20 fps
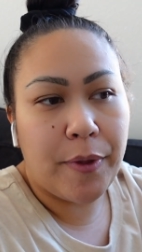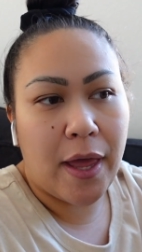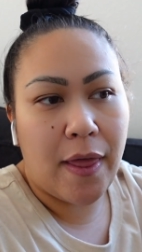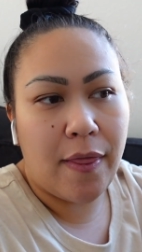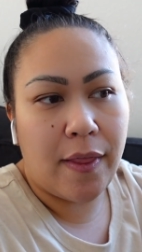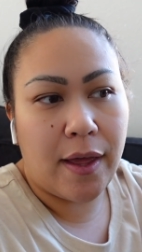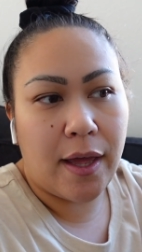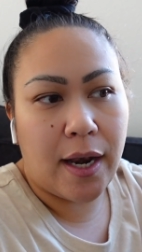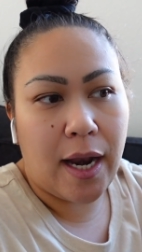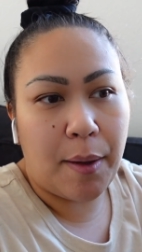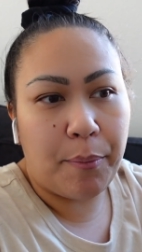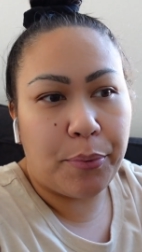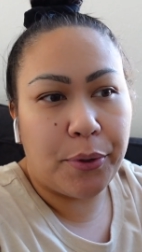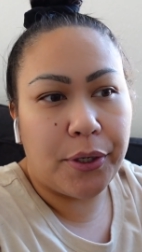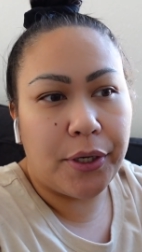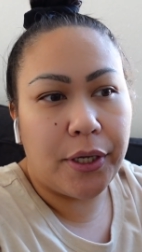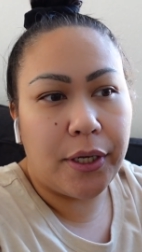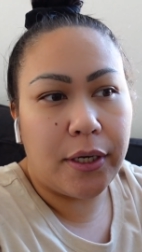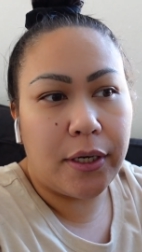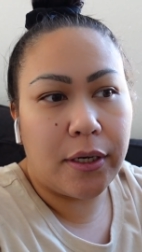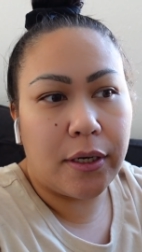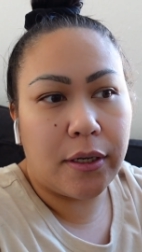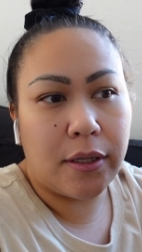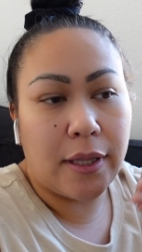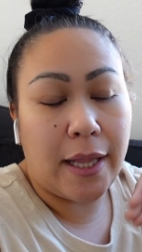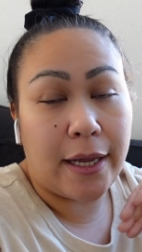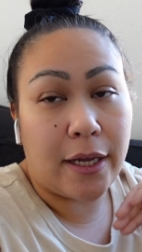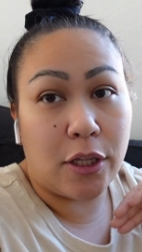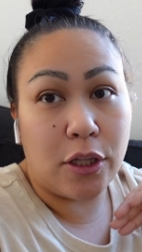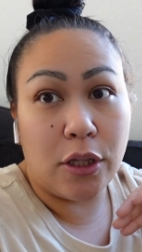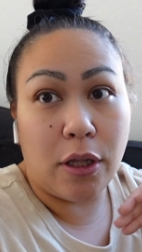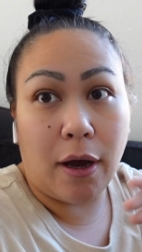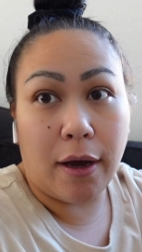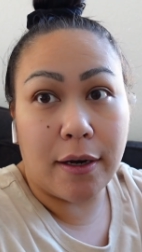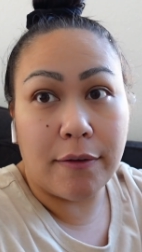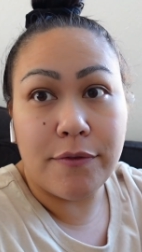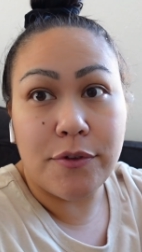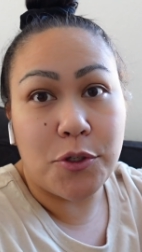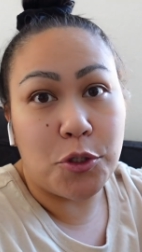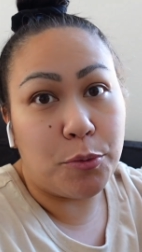And then I put like a lot
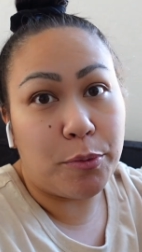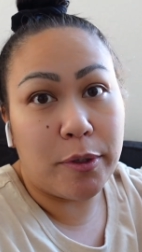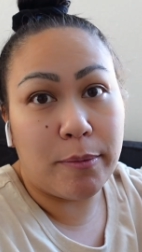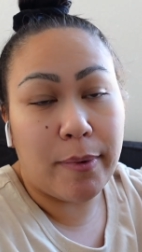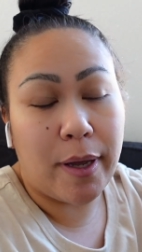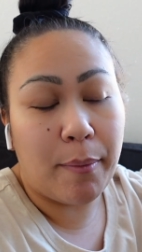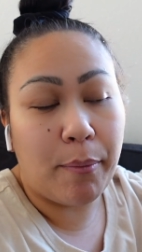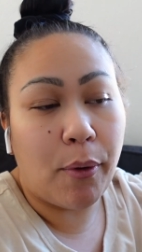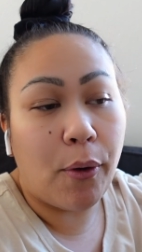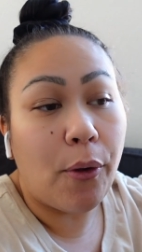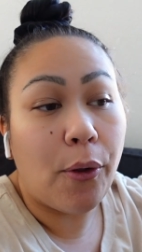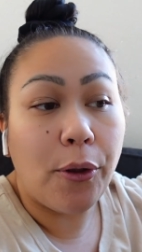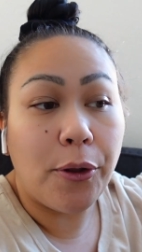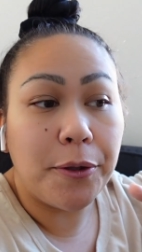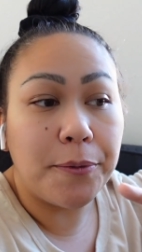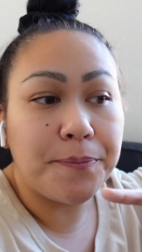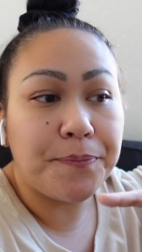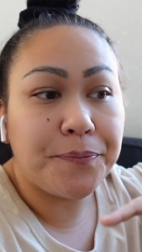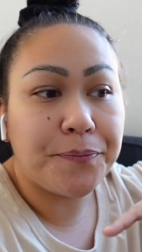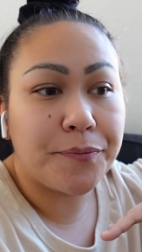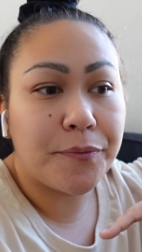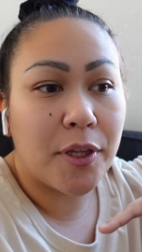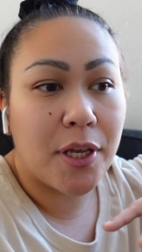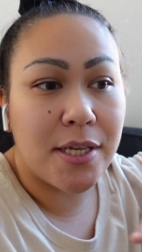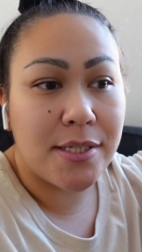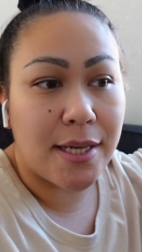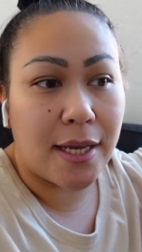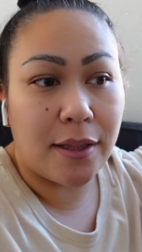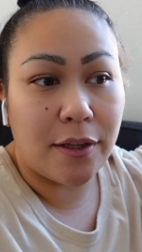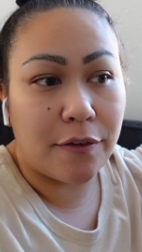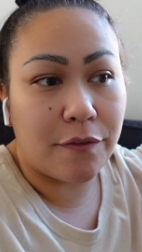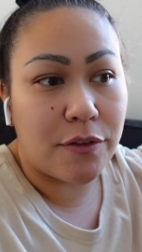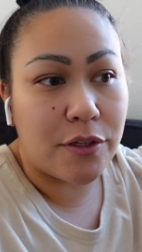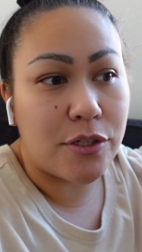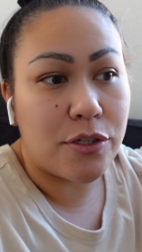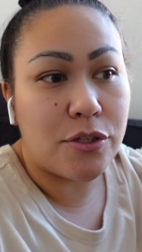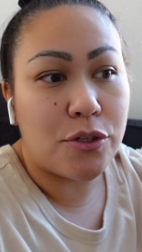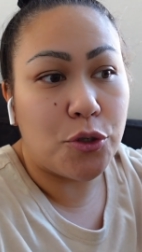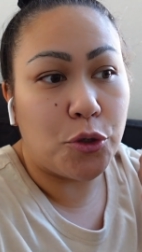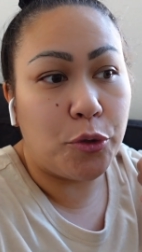of soup in my bowl because I love the
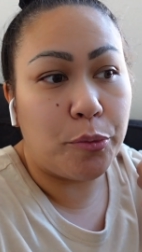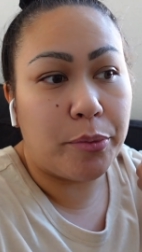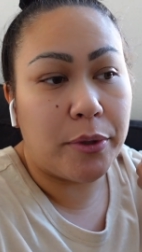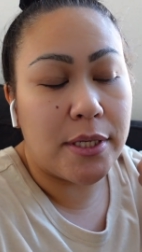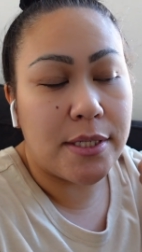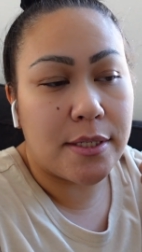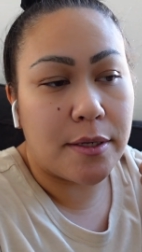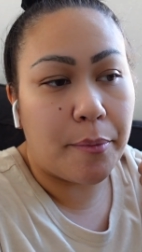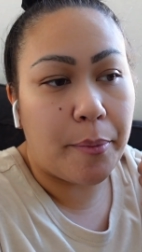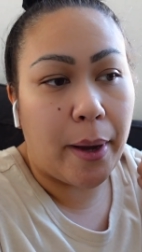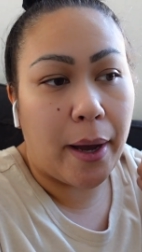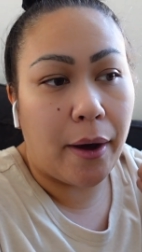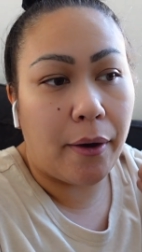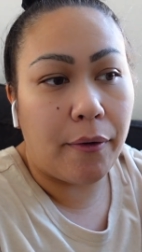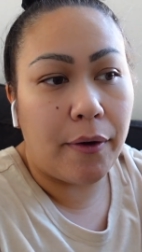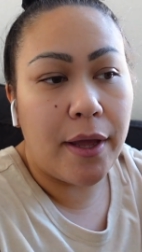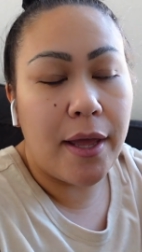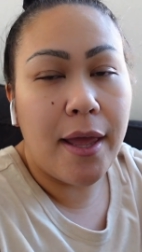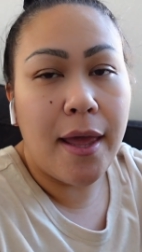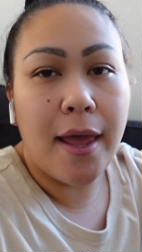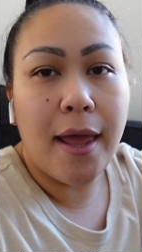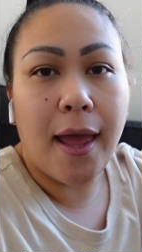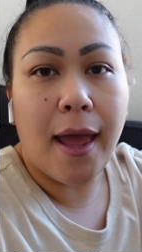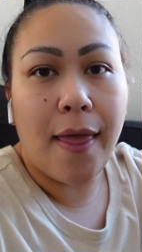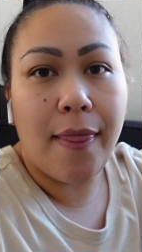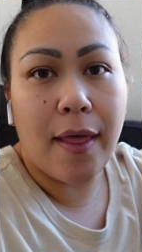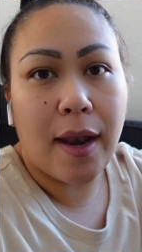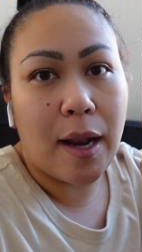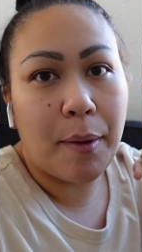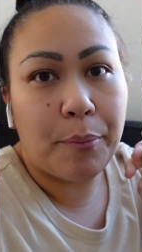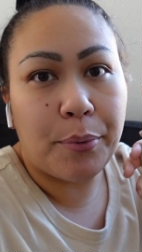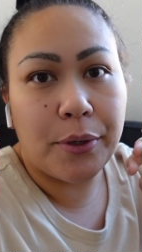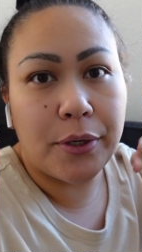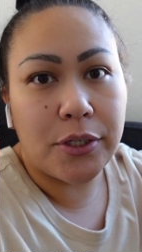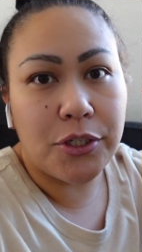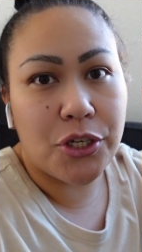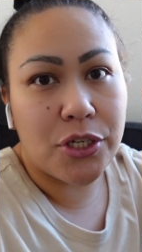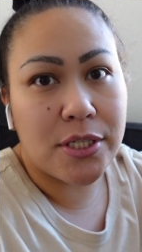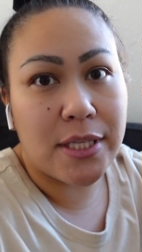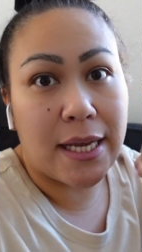soup, the sabaw. And then I
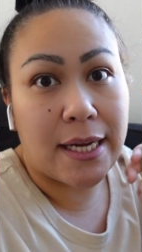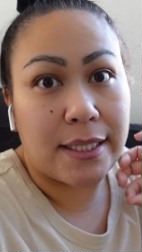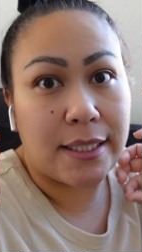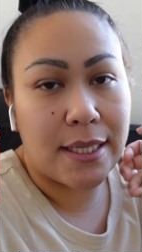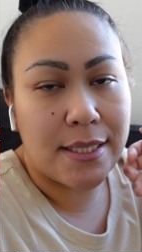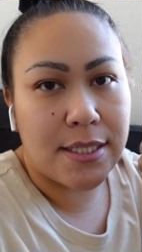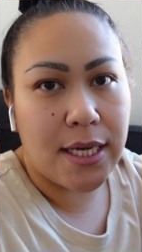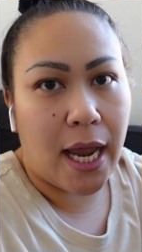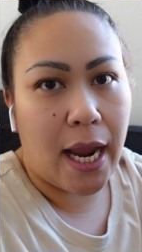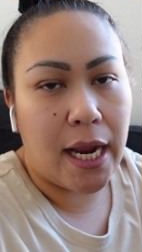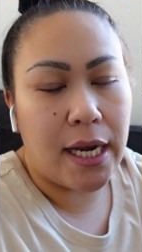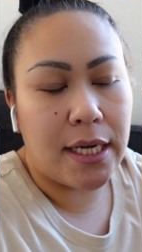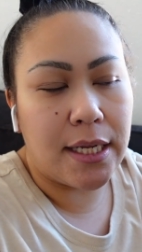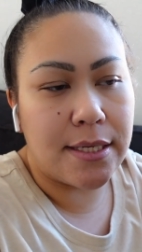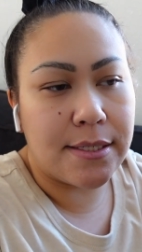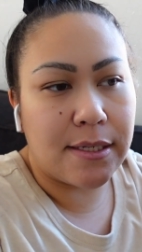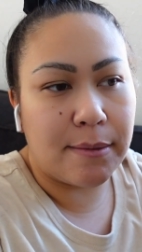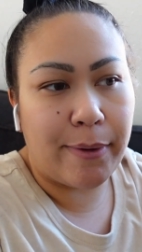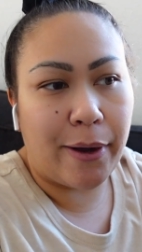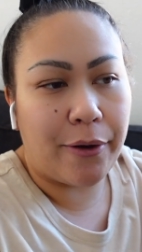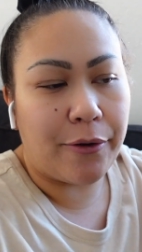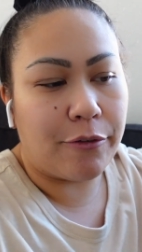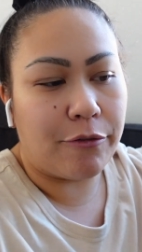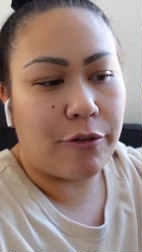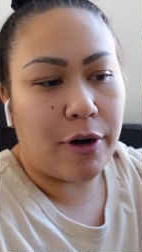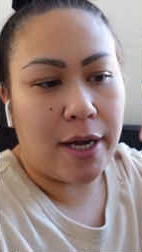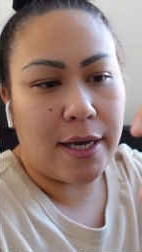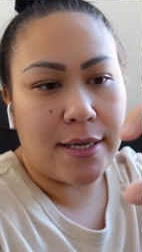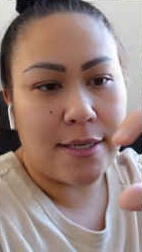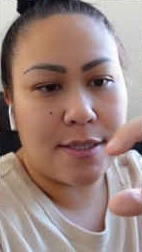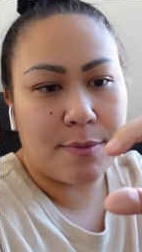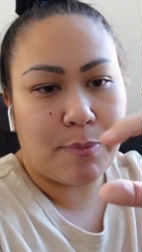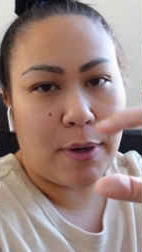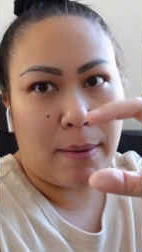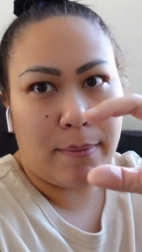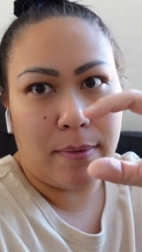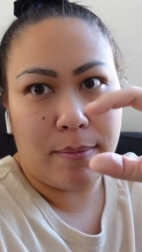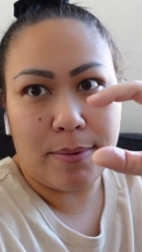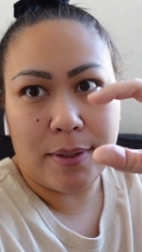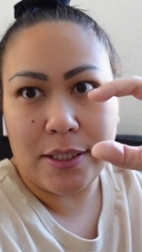put just like the tiniest amount of rice,
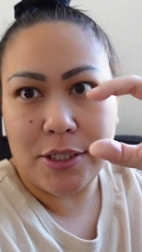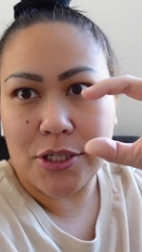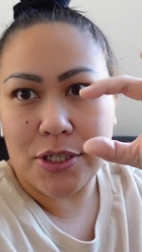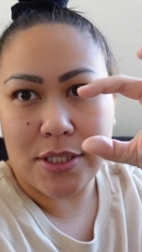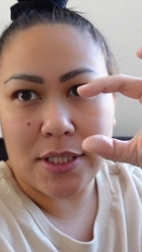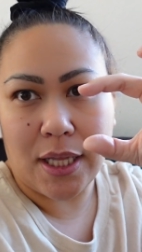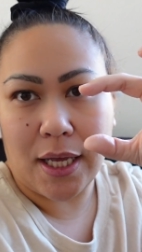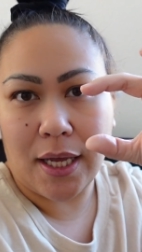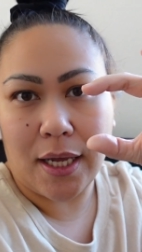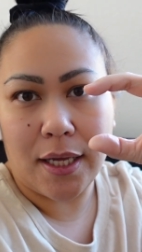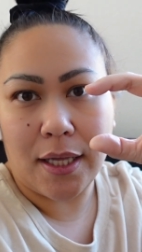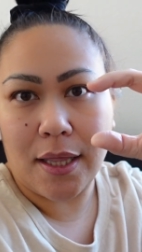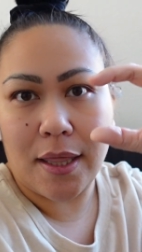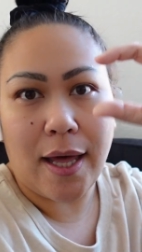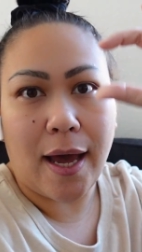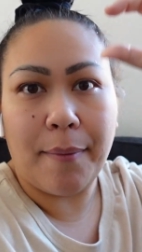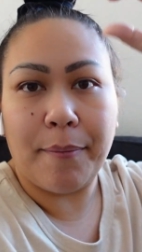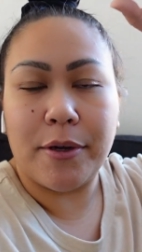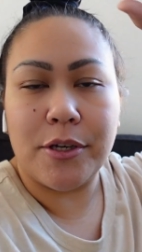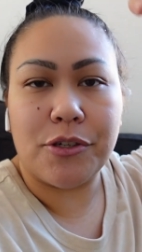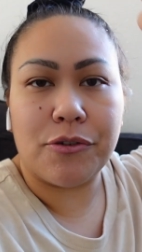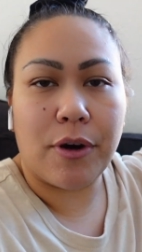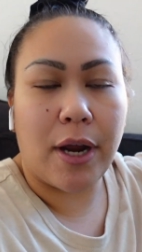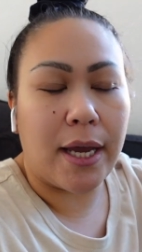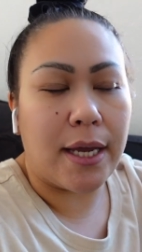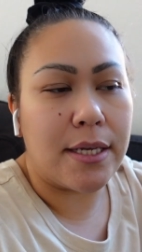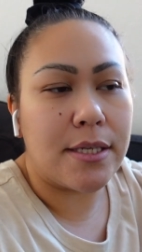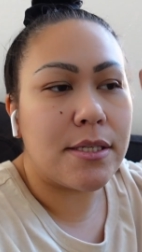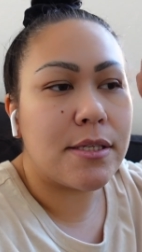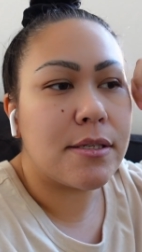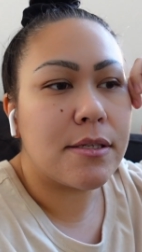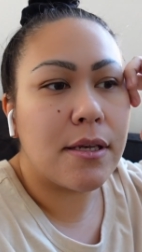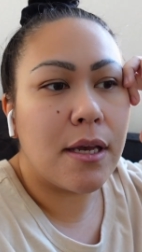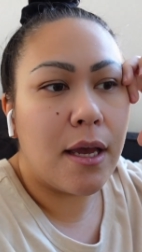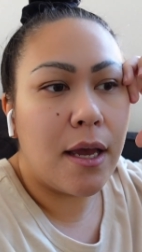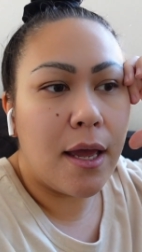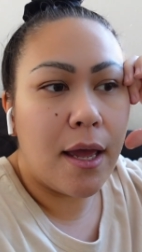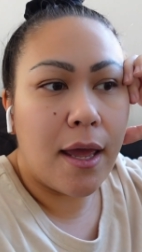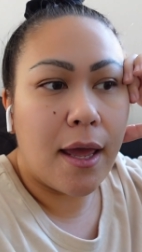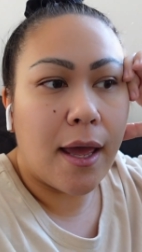probably just like that much rice.
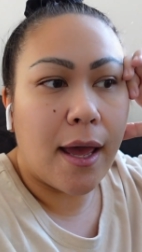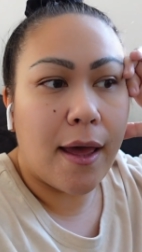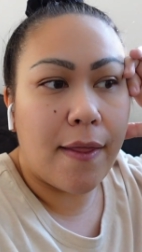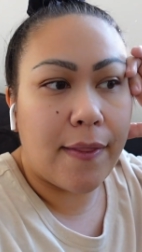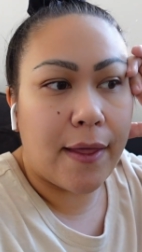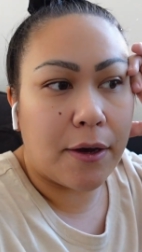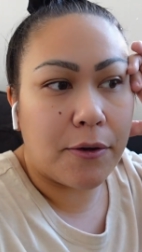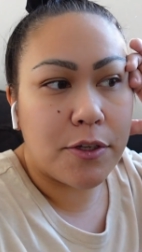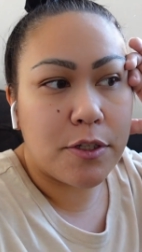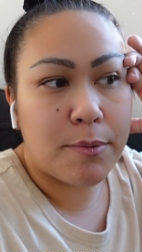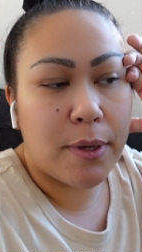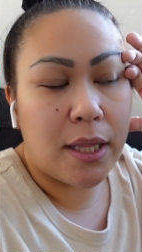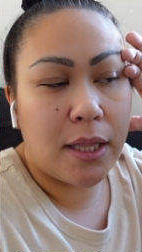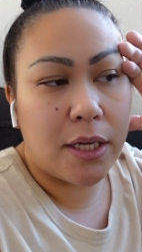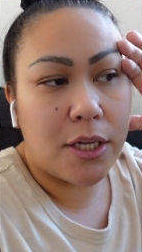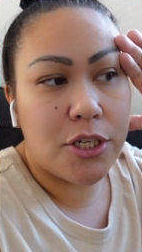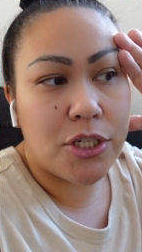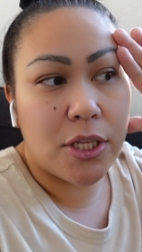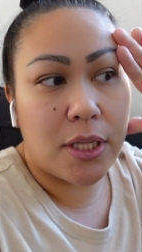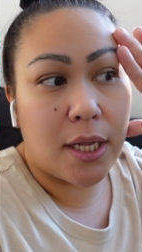And that was my lunch.